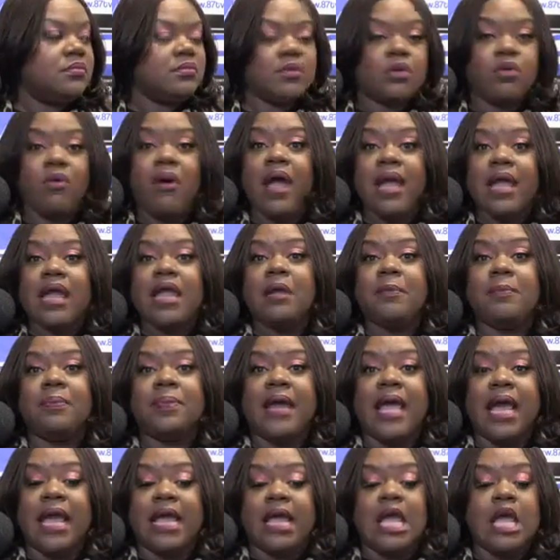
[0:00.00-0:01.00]
Go out here and
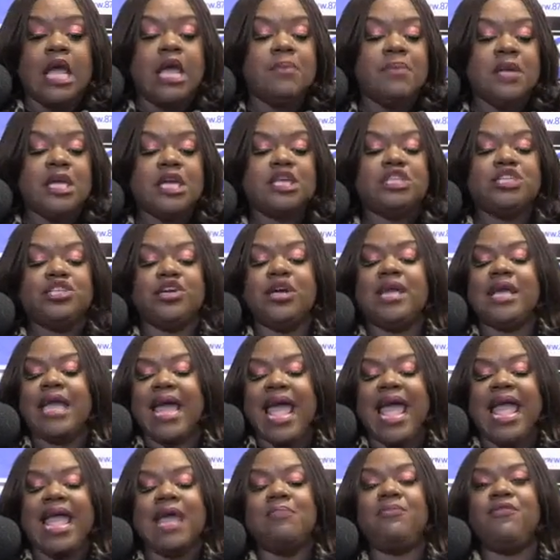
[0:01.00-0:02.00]
play. Because your
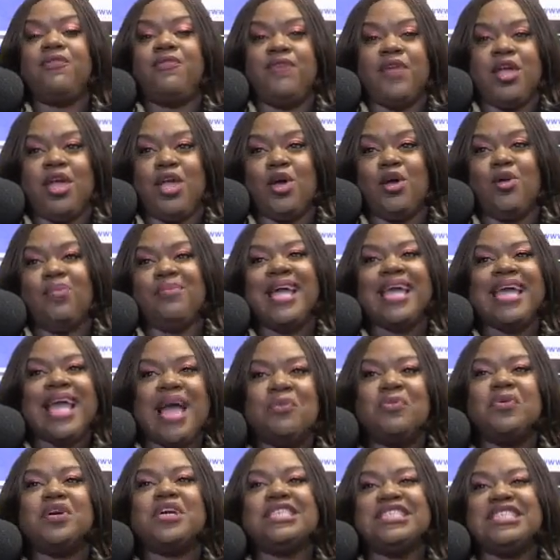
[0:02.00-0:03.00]
game film, like
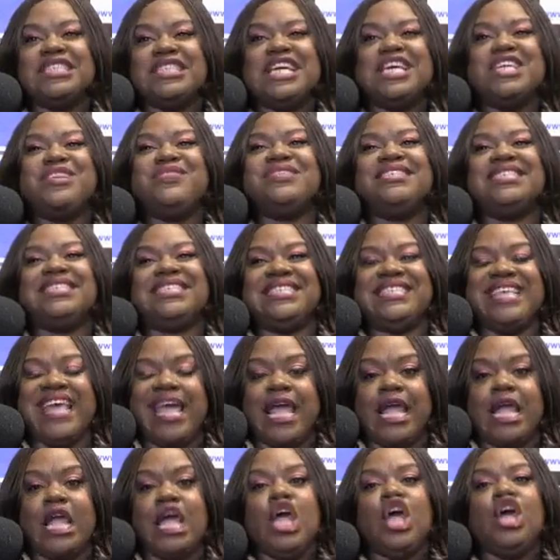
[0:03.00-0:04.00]
I will continue to
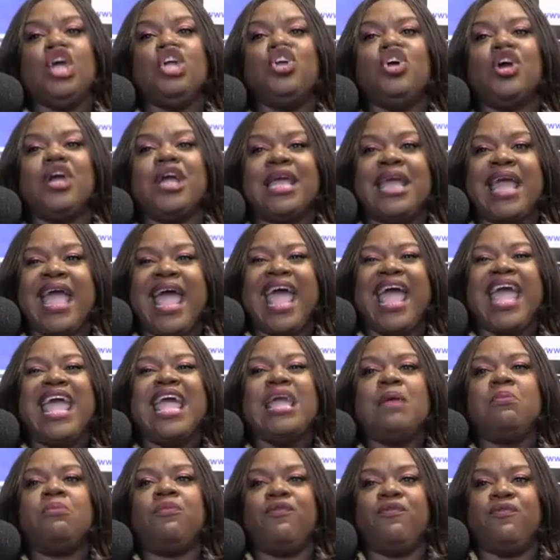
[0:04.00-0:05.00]
say, your
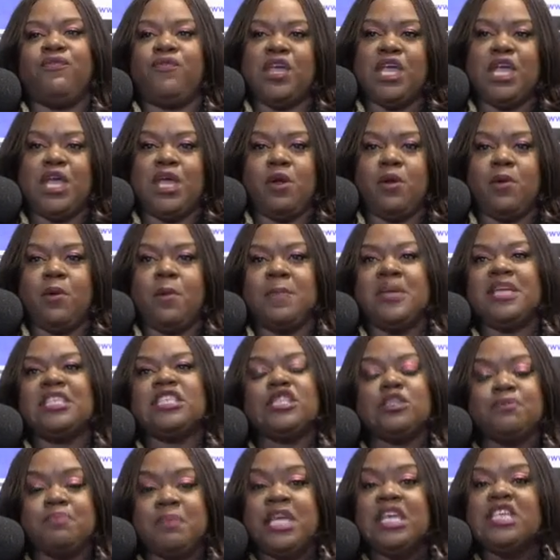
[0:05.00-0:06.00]
game film
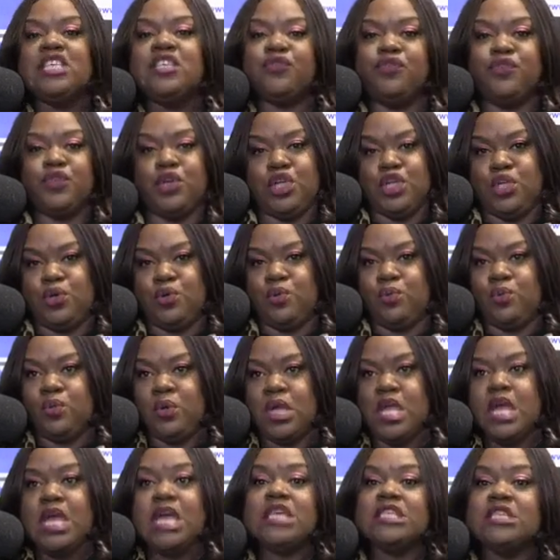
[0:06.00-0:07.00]
speaks for you.
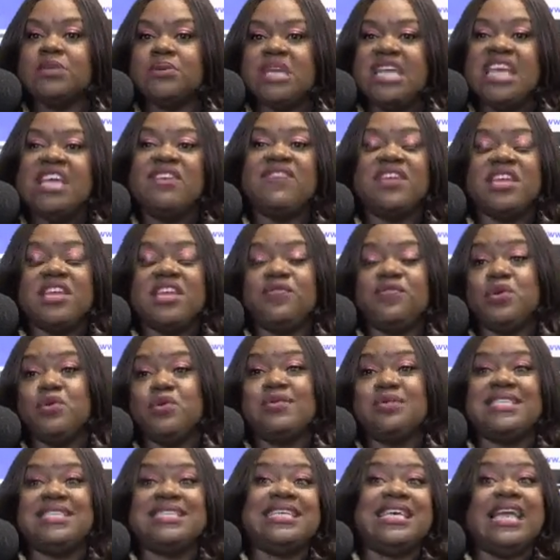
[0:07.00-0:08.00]
So even if you
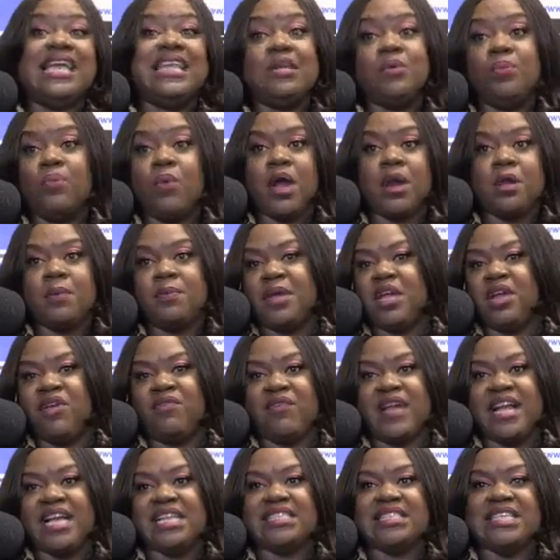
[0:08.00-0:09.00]
didn't want to be a
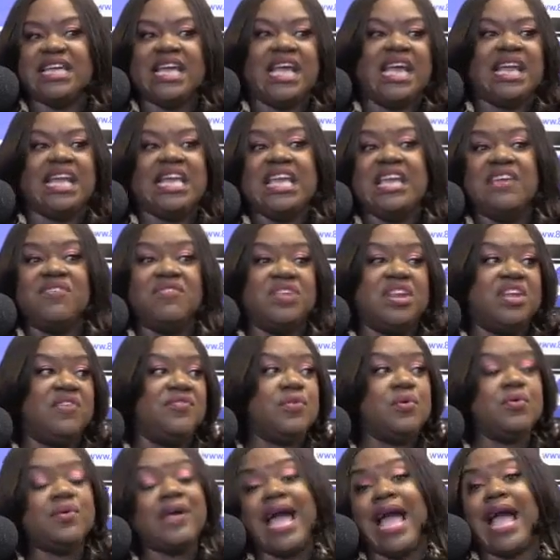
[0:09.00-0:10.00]
Redskin, even if
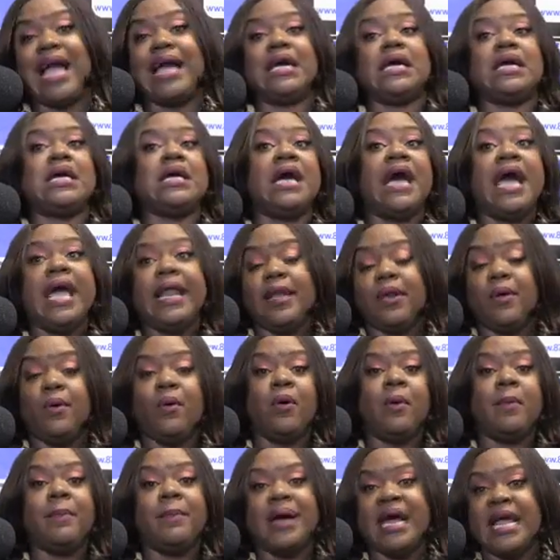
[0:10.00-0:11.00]
you got cut
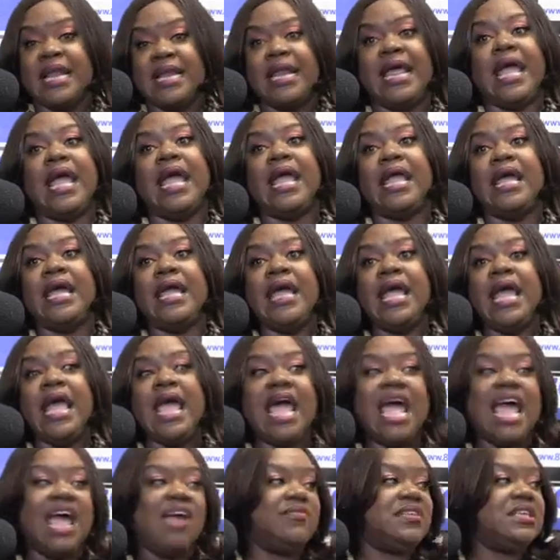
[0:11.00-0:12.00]
on Monday
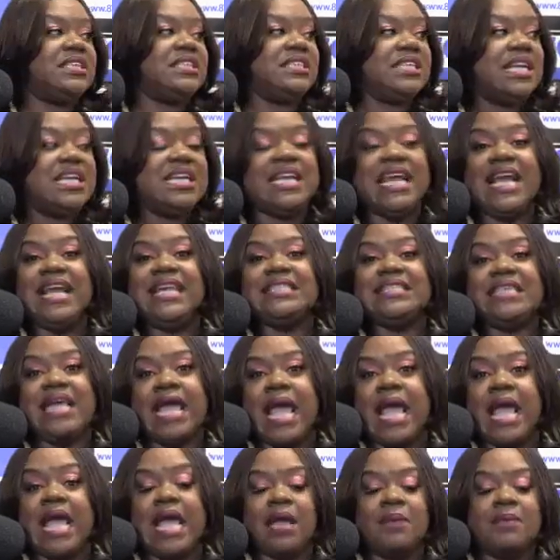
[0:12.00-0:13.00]
after Sunday's
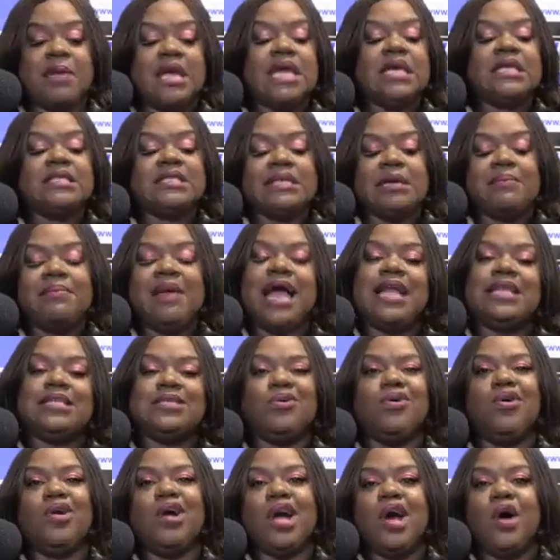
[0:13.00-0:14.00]
game, somebody's
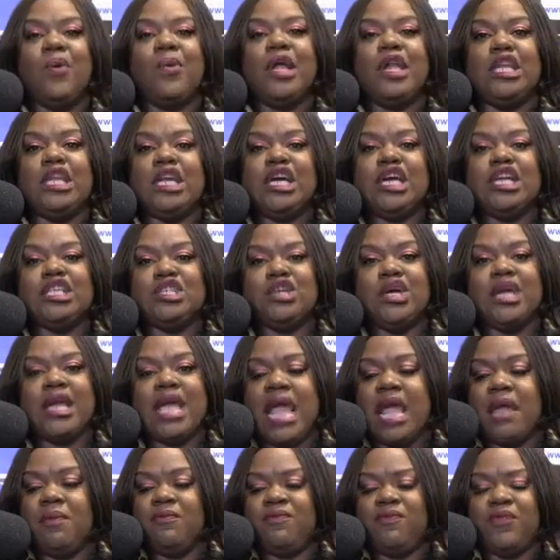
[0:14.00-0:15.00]
going to go and look at your
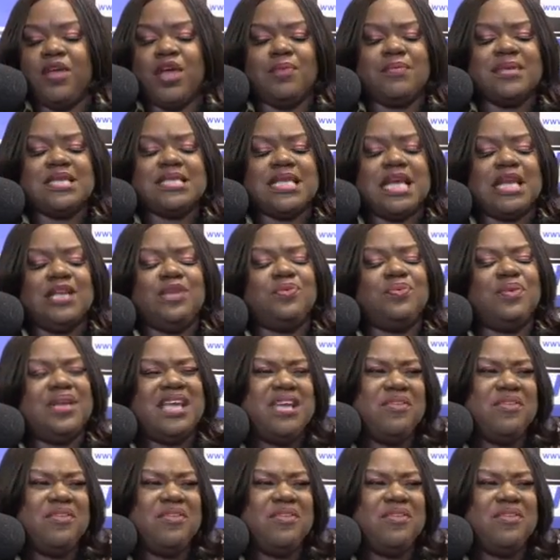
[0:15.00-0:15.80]
game film and say, do you